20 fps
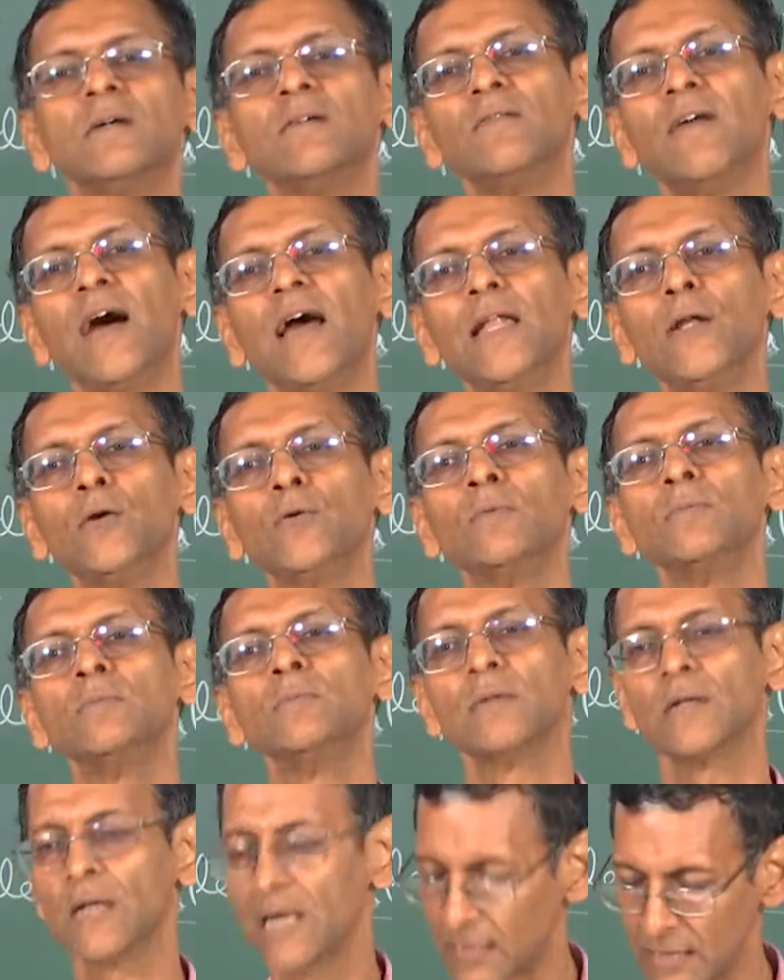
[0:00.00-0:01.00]
value,
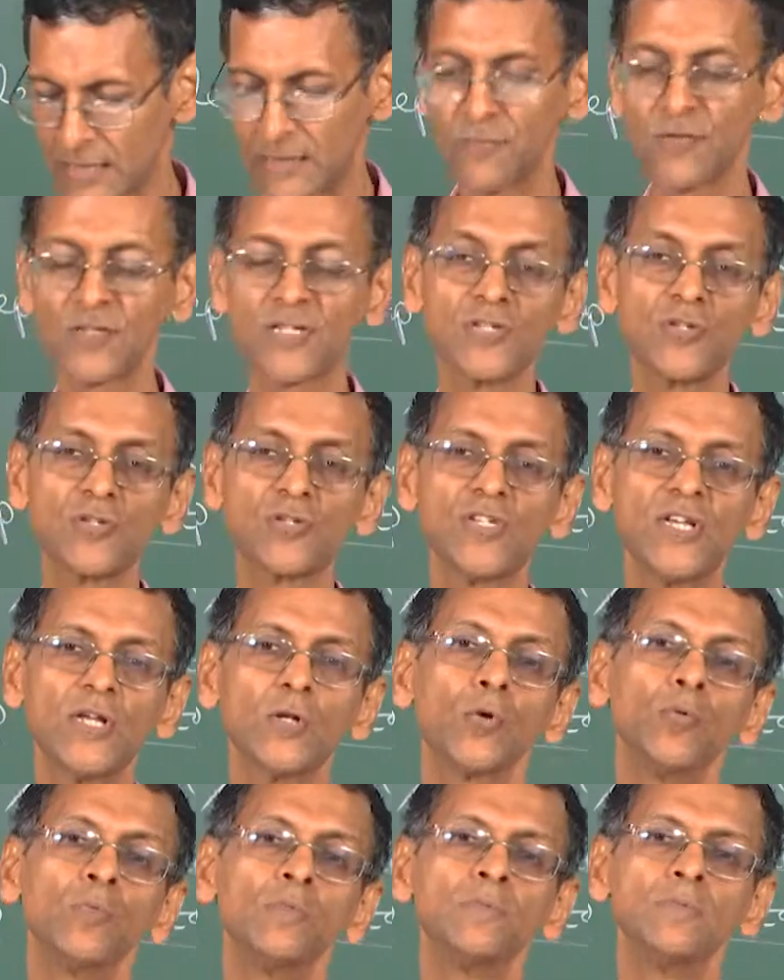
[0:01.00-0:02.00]
converges to
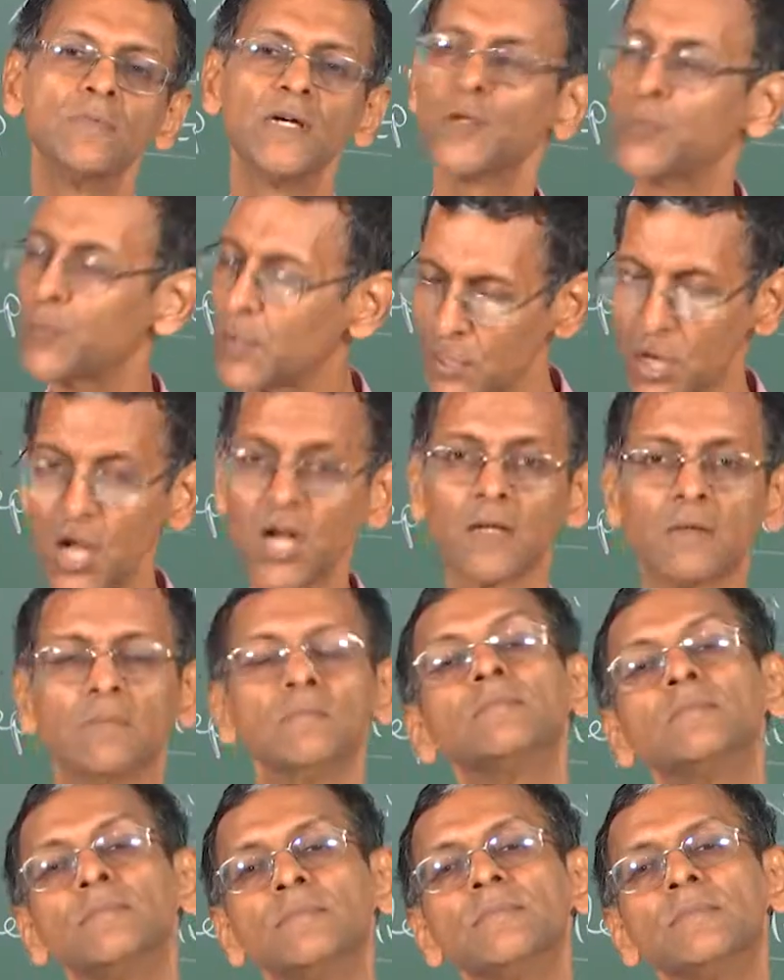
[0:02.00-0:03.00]
0. It will not.
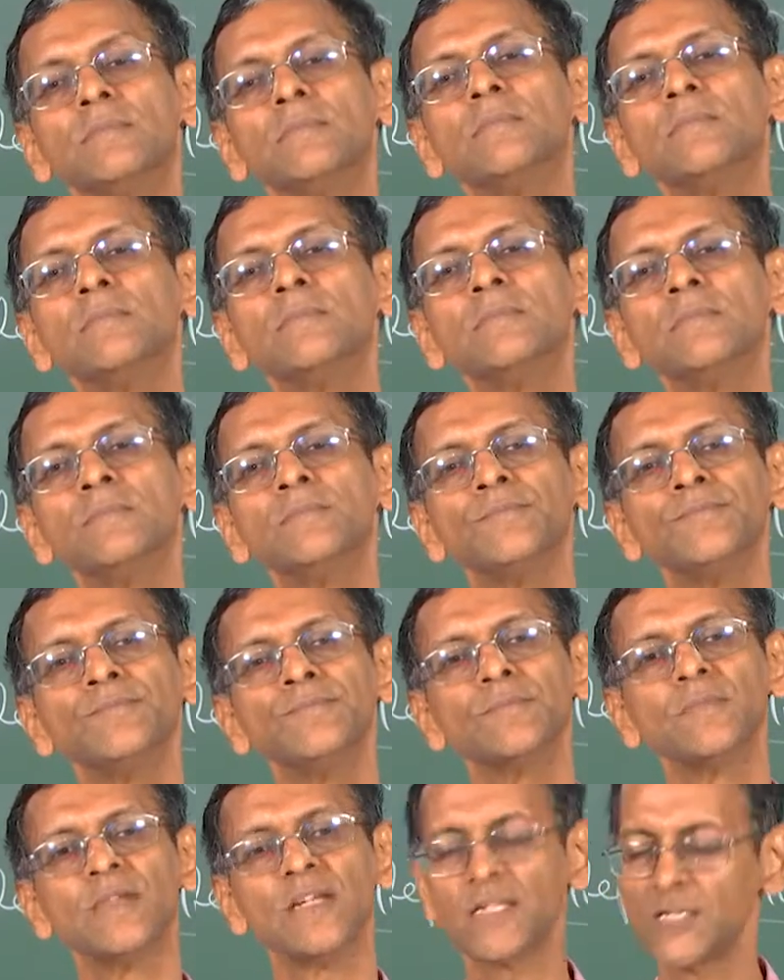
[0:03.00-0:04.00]

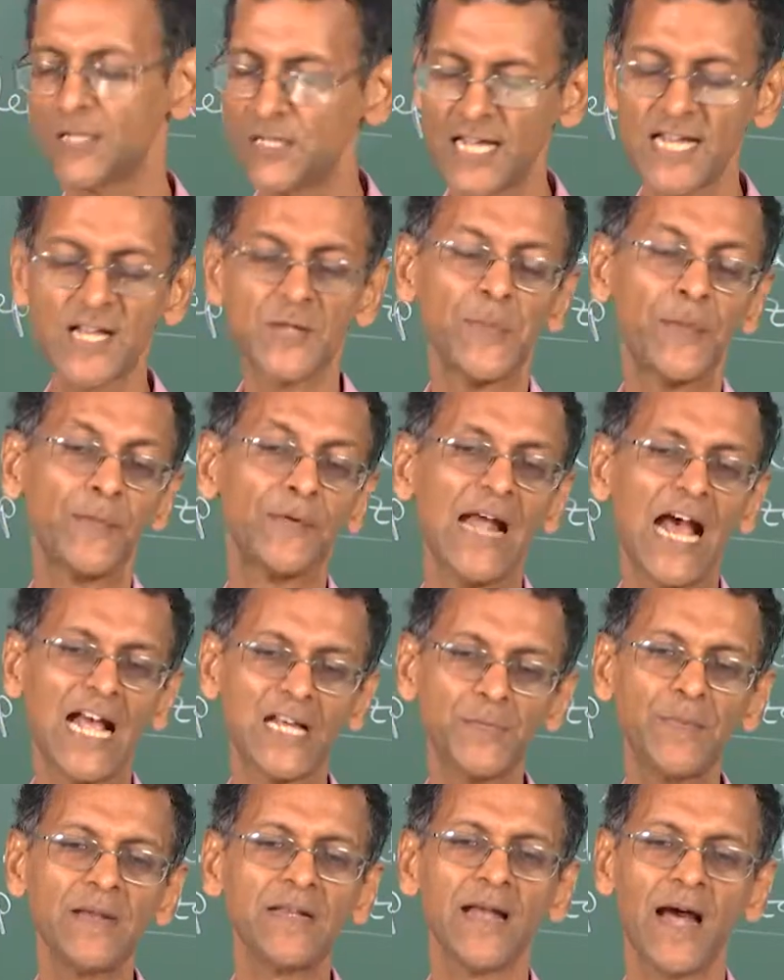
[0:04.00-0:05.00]
This experiment
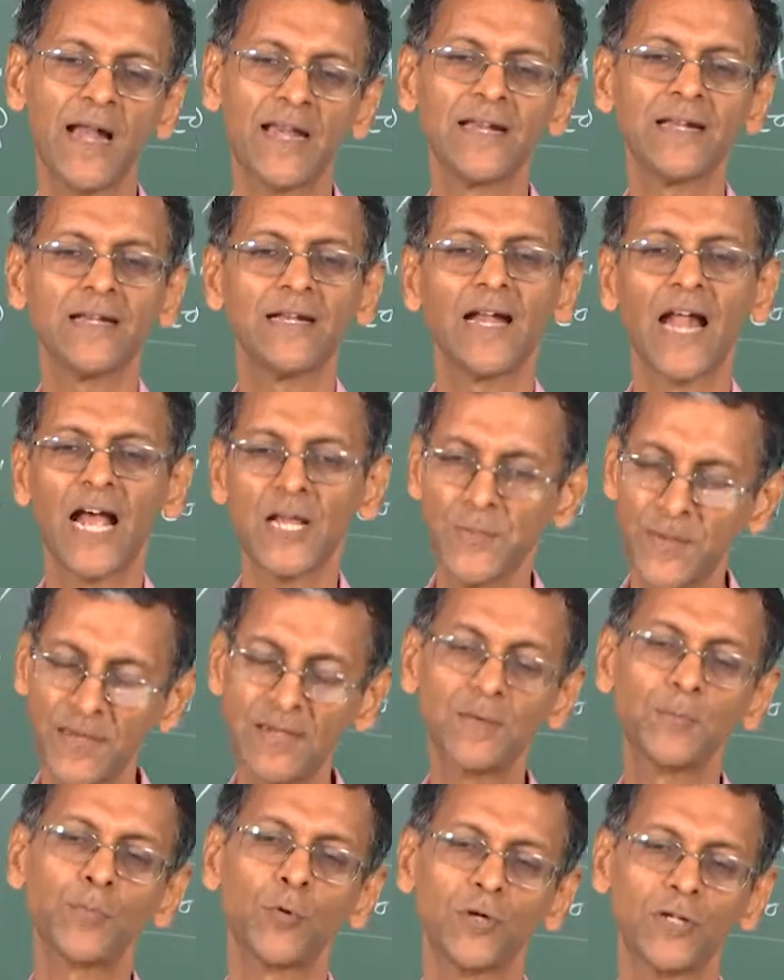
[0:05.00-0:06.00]
has been done and it has been
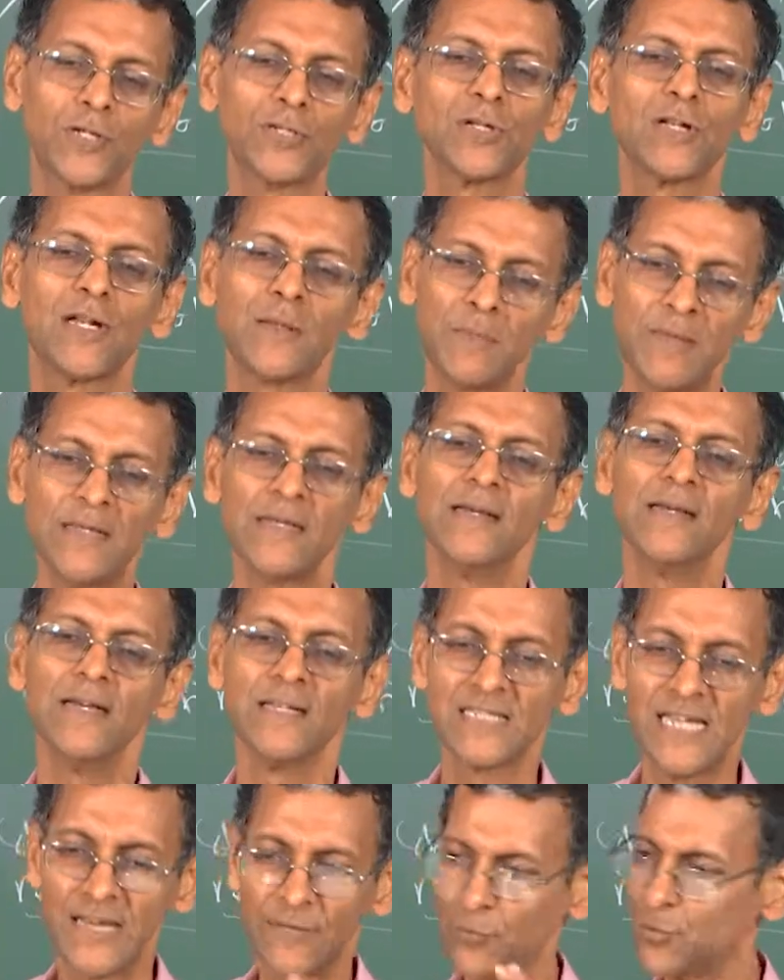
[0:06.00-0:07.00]
reported, so let me
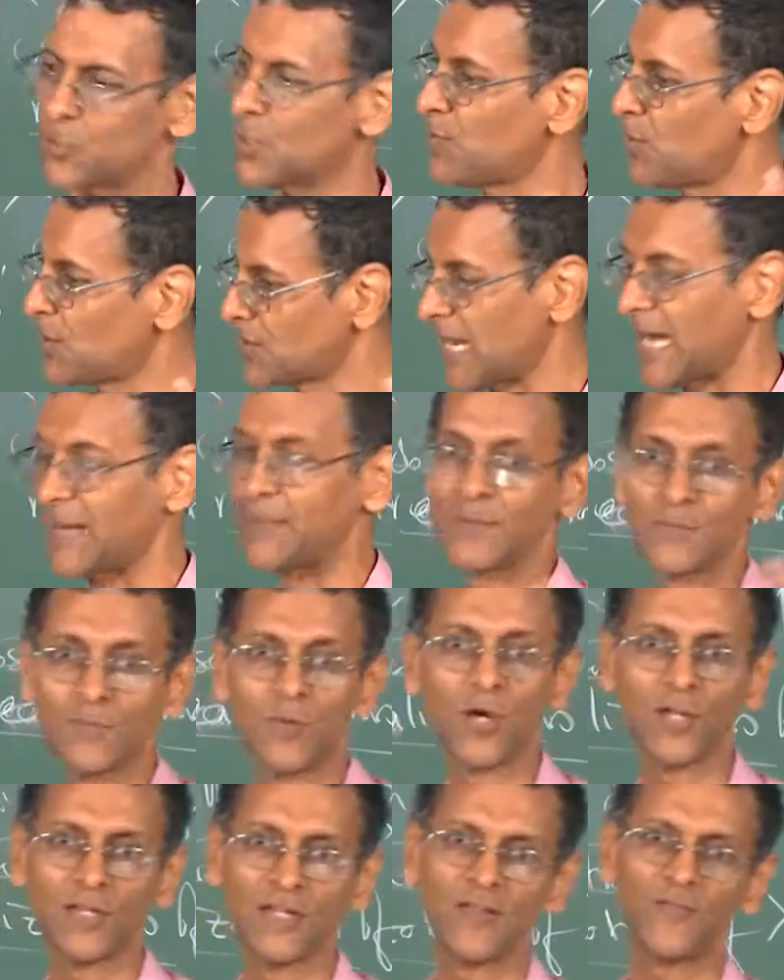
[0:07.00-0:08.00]
save you the time and
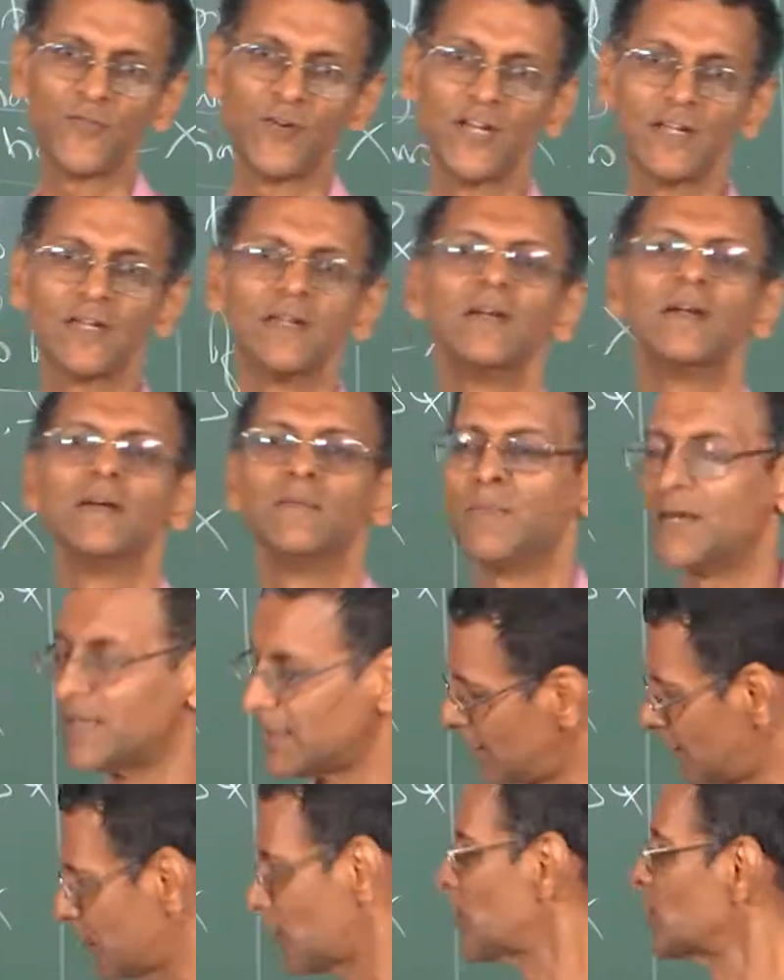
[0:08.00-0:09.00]
effort,
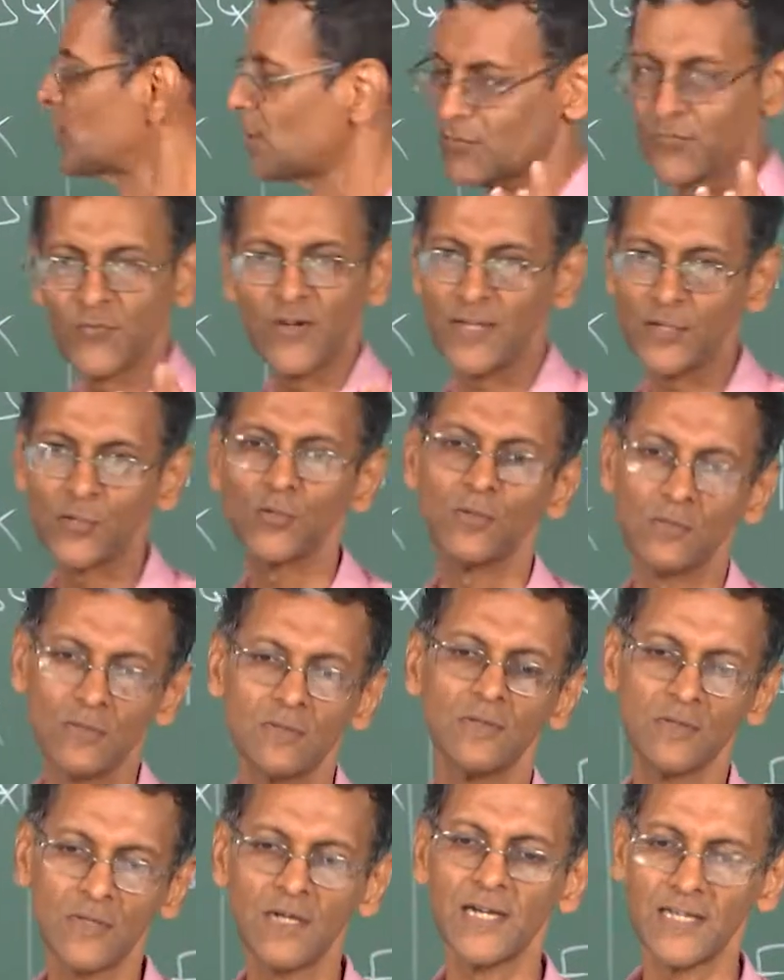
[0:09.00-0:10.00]
but of course you are free to
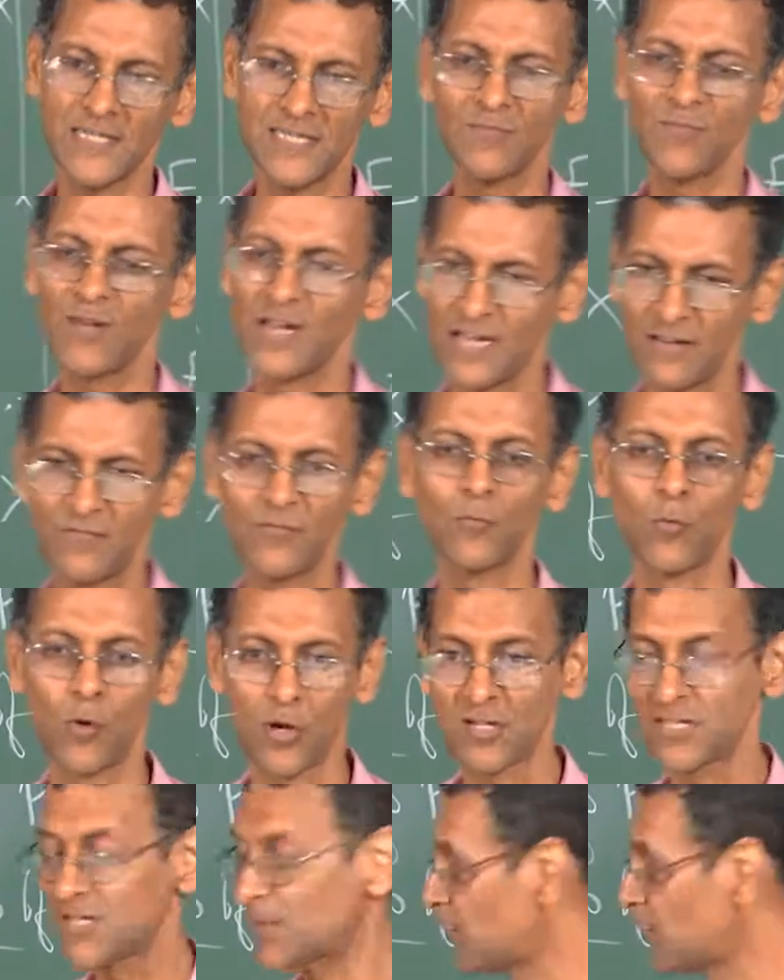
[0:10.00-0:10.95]
simulate if you want to